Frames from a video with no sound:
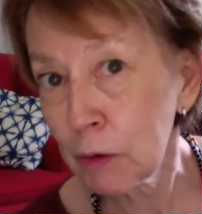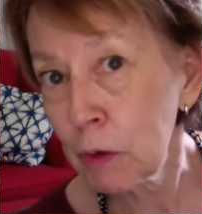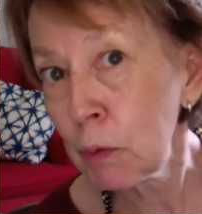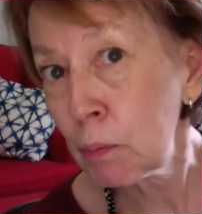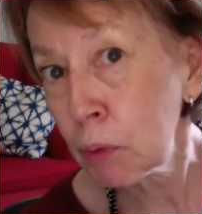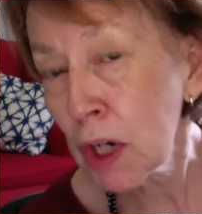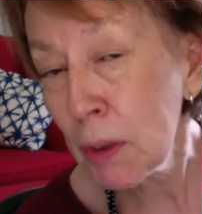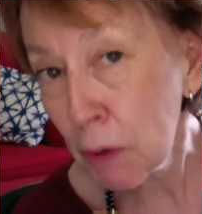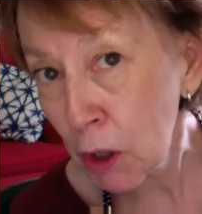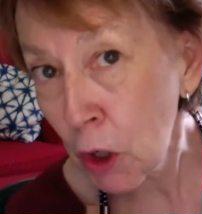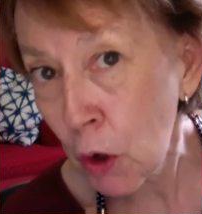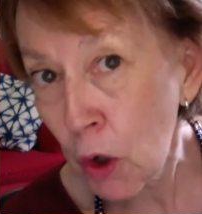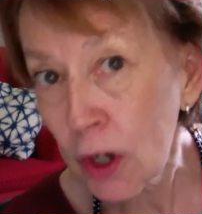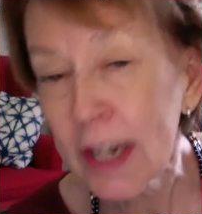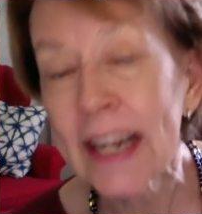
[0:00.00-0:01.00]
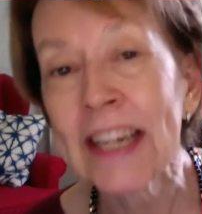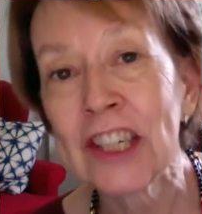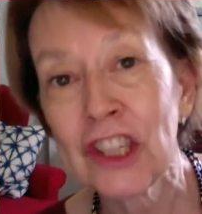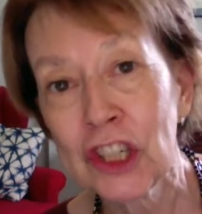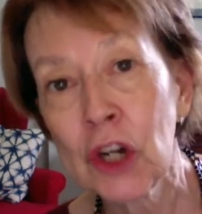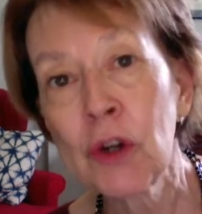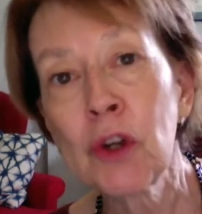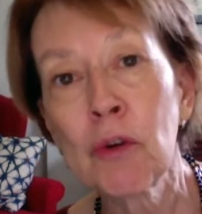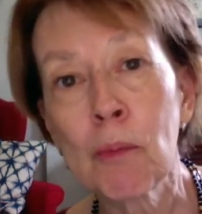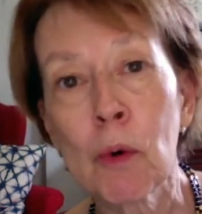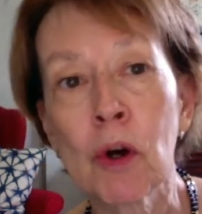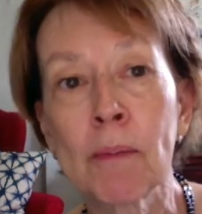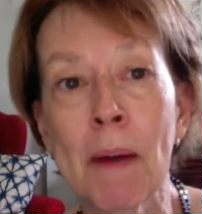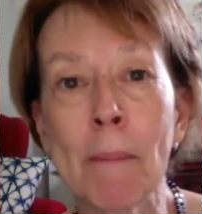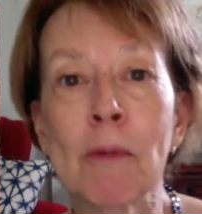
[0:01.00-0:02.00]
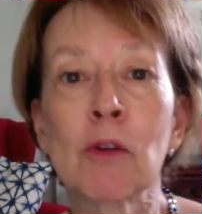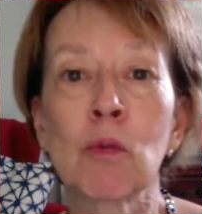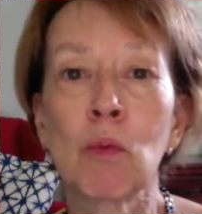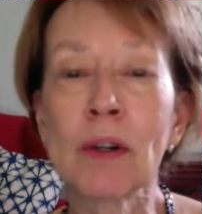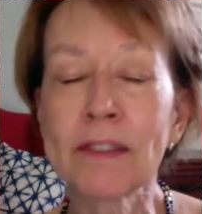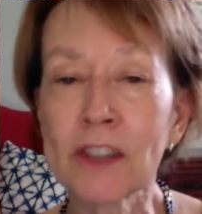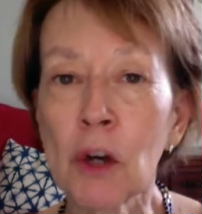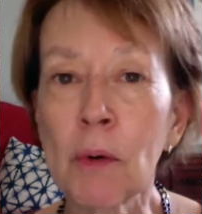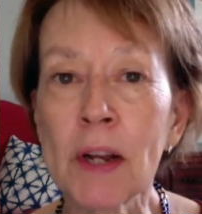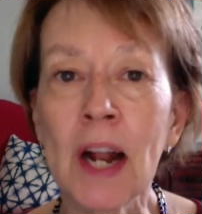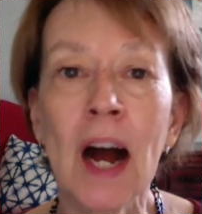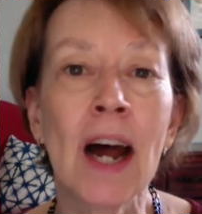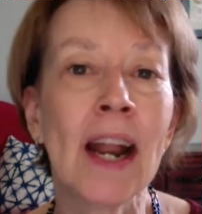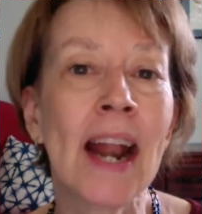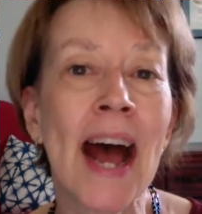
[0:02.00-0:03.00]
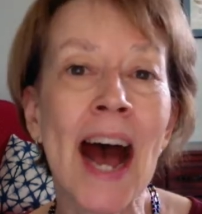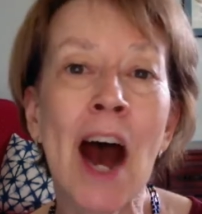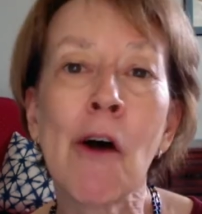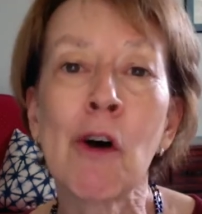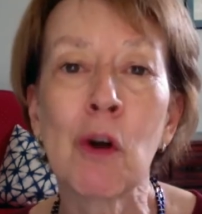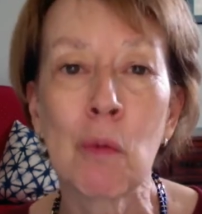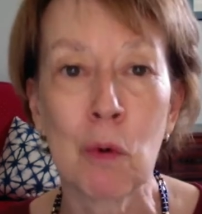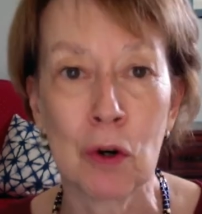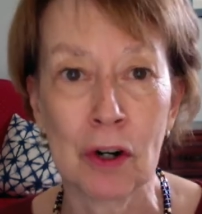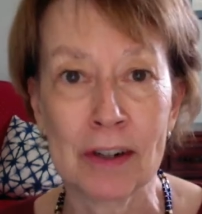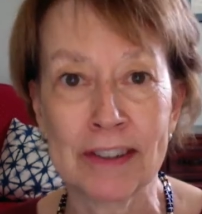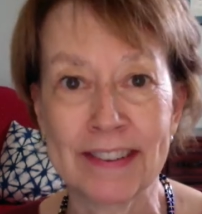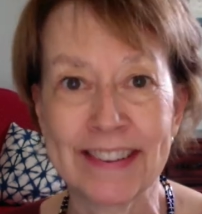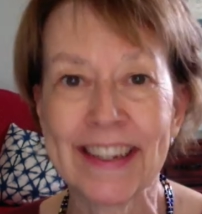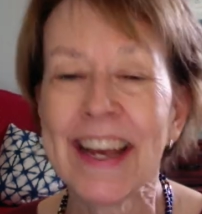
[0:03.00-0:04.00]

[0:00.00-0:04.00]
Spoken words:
pre-record it, and show your board members what's going on and how it works.